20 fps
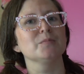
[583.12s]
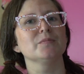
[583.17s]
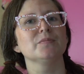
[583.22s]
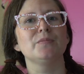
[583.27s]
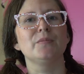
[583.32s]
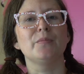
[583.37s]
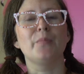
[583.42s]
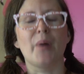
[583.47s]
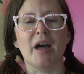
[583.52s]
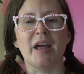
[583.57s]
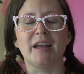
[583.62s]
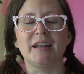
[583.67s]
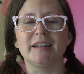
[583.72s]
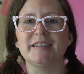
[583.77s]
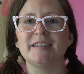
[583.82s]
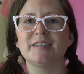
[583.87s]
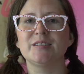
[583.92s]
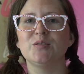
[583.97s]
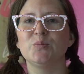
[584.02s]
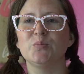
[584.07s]

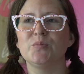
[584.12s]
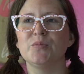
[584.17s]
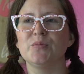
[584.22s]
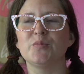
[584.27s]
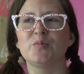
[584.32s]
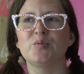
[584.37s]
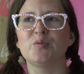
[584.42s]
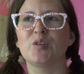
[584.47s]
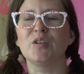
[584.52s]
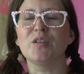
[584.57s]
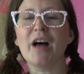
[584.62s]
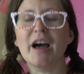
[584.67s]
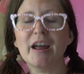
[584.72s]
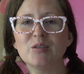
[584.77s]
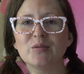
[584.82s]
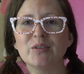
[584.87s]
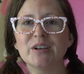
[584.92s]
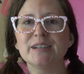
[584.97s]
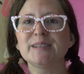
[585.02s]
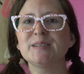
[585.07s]
But for a lot
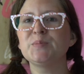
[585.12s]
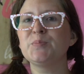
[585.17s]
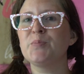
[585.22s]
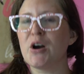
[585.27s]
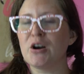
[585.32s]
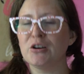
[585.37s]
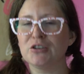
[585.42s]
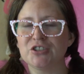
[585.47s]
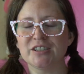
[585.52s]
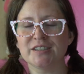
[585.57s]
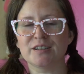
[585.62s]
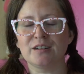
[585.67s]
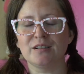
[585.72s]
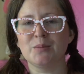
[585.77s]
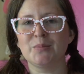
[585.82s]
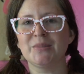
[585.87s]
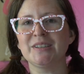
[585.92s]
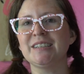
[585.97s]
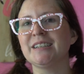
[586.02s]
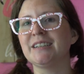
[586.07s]
of us, potions are
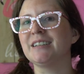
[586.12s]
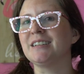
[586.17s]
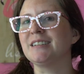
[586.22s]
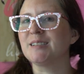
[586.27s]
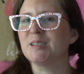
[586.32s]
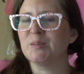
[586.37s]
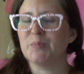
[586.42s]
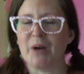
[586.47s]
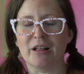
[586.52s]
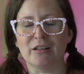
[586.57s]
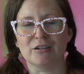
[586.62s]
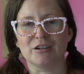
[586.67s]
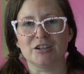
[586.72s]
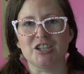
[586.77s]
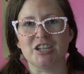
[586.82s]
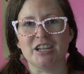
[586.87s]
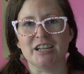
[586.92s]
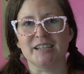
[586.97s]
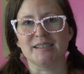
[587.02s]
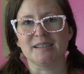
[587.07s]
limited, spell
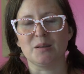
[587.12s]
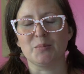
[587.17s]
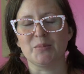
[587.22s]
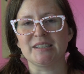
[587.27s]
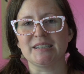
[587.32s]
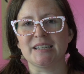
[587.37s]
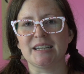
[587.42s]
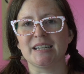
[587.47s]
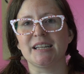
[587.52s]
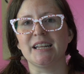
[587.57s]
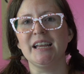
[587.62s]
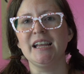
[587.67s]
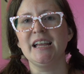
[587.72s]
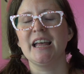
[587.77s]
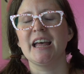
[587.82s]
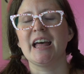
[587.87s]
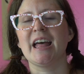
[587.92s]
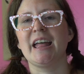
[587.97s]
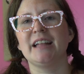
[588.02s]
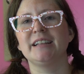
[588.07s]
energy is limited,
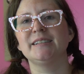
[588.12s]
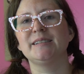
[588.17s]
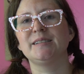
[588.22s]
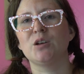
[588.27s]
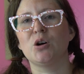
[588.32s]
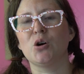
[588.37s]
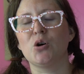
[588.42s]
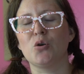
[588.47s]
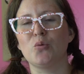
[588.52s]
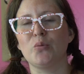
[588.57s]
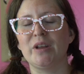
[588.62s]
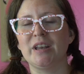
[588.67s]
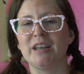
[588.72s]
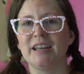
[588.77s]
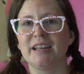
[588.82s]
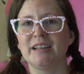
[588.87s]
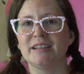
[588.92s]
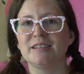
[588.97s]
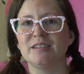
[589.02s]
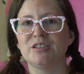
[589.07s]
and so we
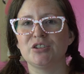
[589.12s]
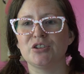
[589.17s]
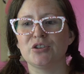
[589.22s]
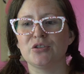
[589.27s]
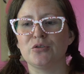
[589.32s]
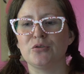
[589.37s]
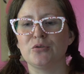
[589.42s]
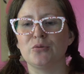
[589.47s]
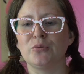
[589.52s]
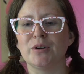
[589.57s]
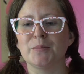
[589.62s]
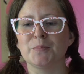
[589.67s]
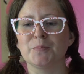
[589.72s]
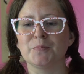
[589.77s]
need to